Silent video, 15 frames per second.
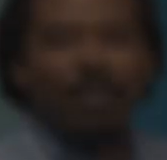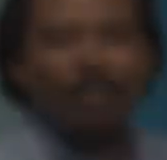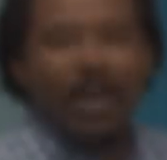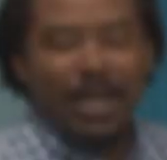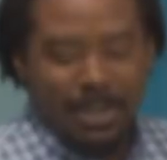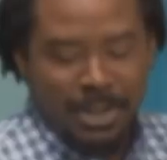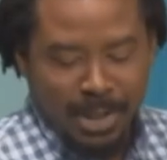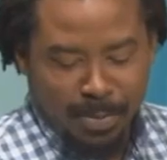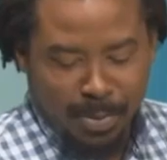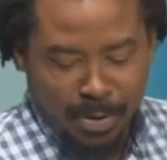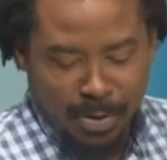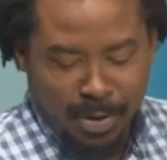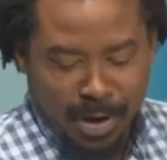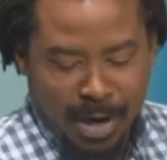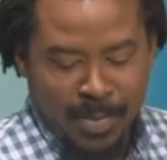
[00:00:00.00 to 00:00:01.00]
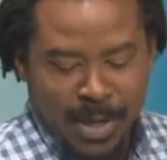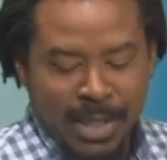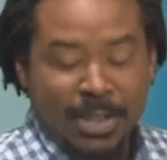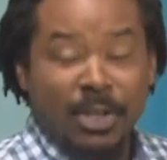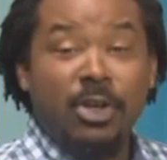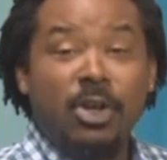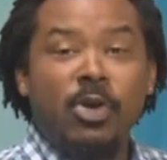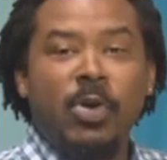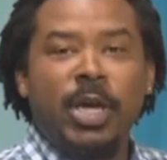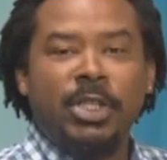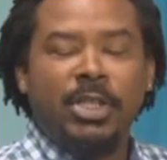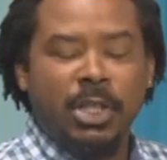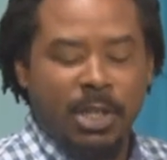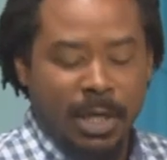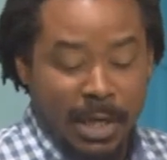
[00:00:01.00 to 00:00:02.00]
Mentorship Program is a new
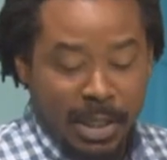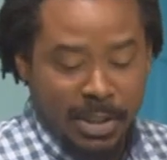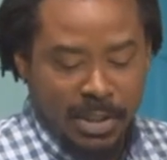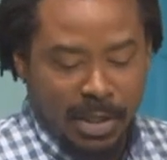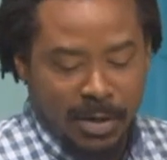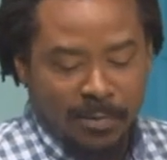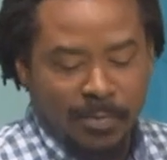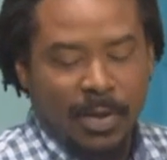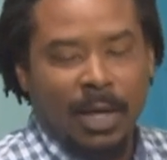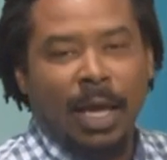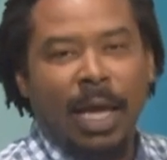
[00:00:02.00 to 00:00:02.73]
initiative that